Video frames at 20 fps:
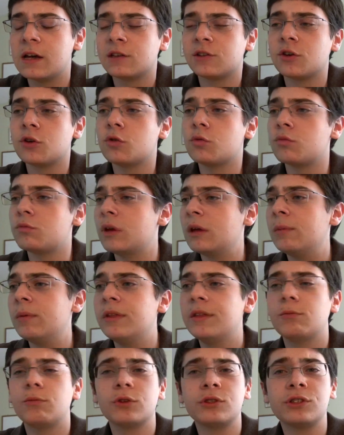So
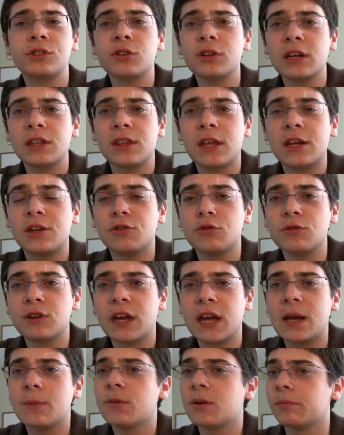maybe we'll still get that new
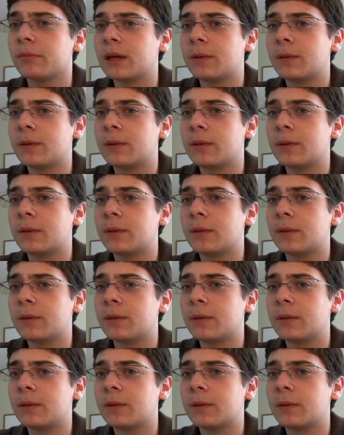camera,